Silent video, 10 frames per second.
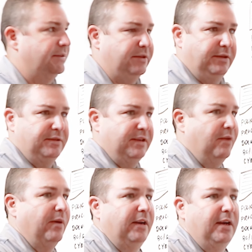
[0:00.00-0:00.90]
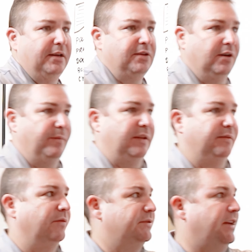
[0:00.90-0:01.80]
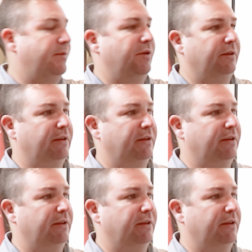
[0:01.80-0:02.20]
it's a good segue to kind of talk about the first item on the